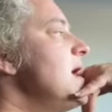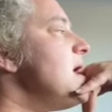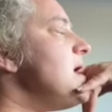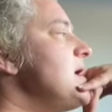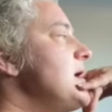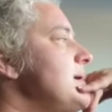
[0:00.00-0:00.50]

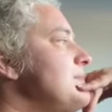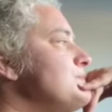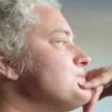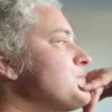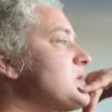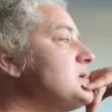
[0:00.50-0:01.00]

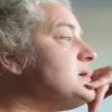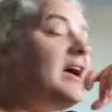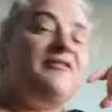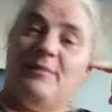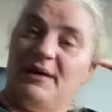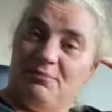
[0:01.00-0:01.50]

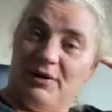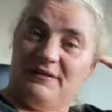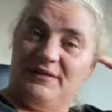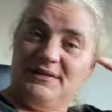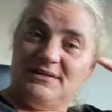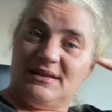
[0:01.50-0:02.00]
Have made breakfast.